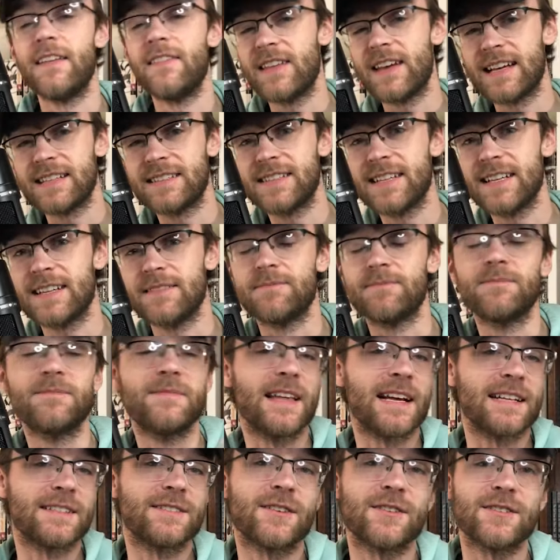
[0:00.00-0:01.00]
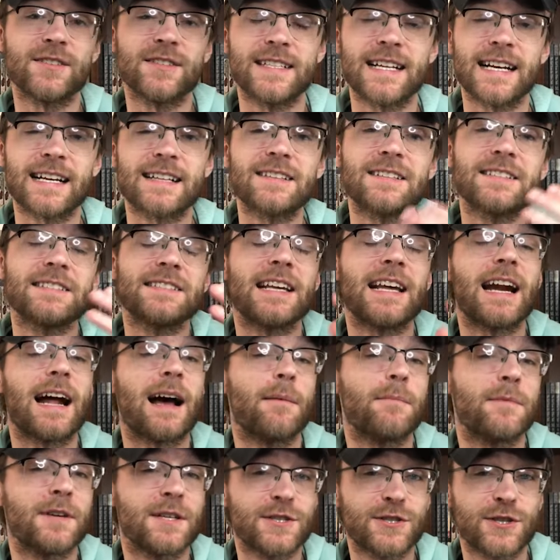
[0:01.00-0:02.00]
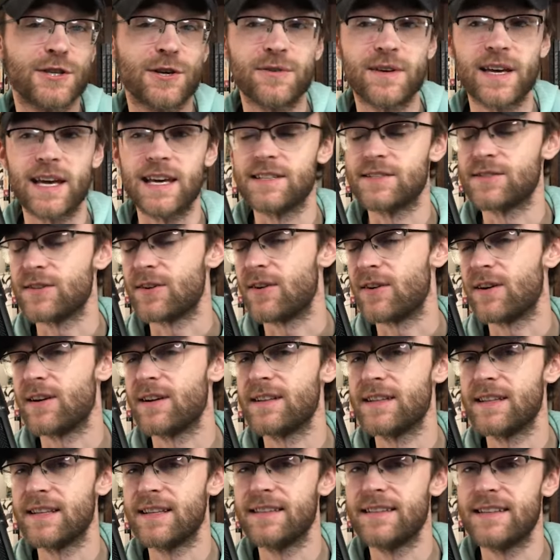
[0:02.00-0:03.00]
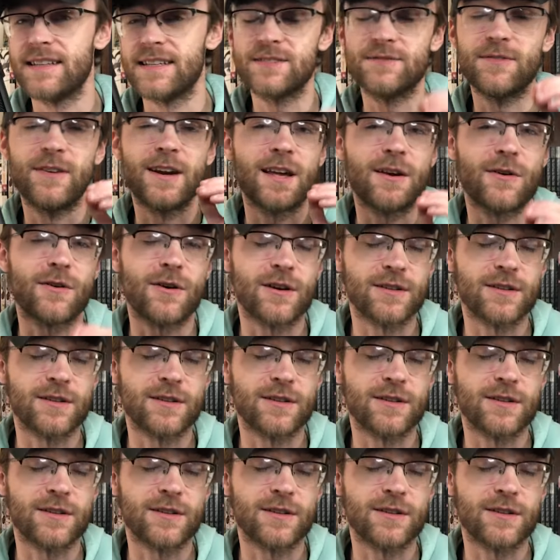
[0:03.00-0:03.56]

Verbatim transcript: And that's it. That's all the deck lists that I'm going to showcase on this video.